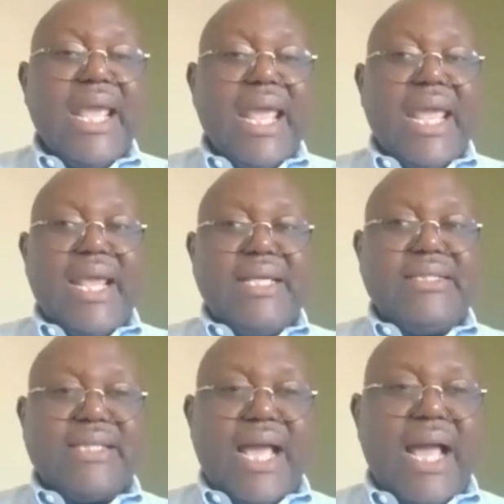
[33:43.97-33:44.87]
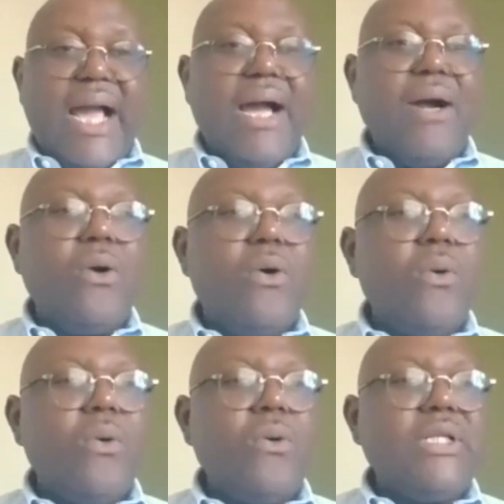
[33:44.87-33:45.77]
is
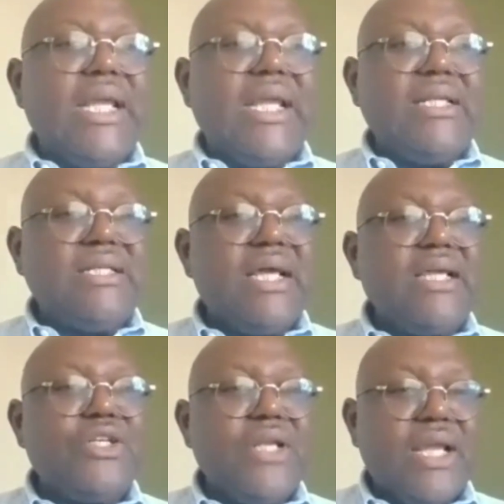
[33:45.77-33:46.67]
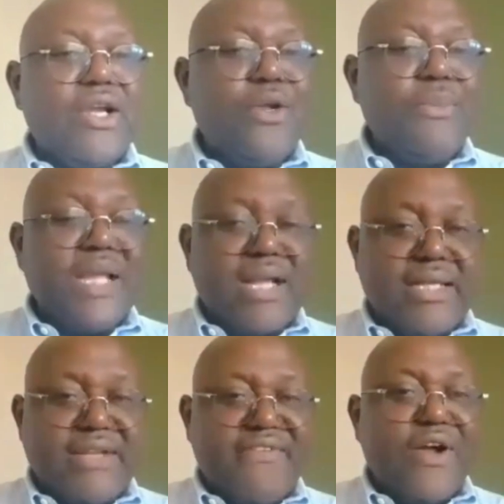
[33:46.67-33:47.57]
how the International Economic
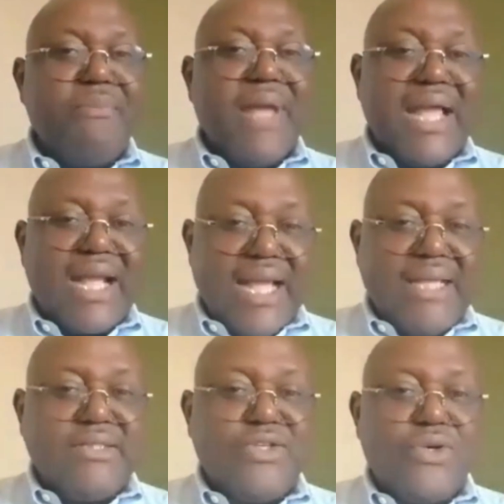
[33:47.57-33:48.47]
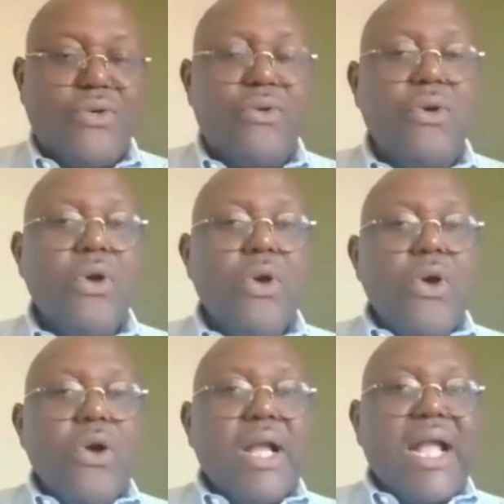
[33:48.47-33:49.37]
Development Council
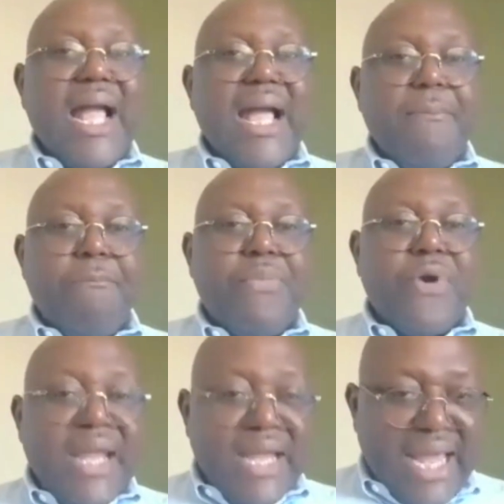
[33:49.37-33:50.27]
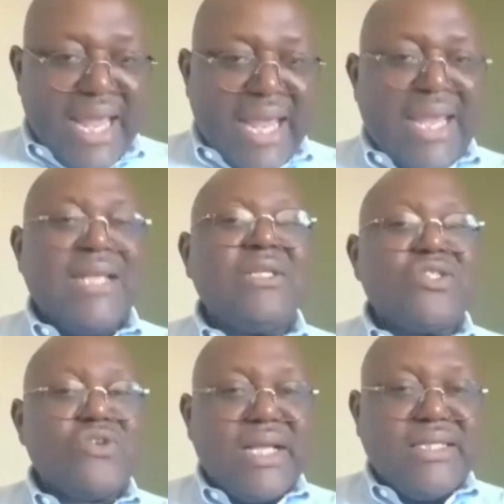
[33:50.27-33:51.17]
can bring in
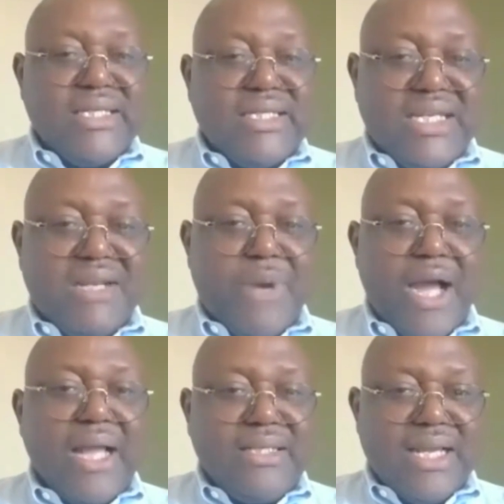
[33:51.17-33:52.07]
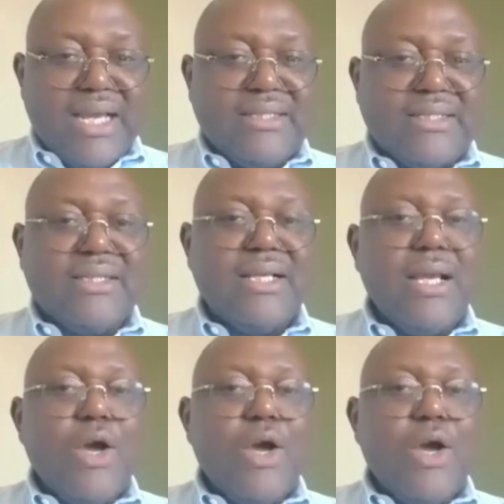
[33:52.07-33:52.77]
strategic partners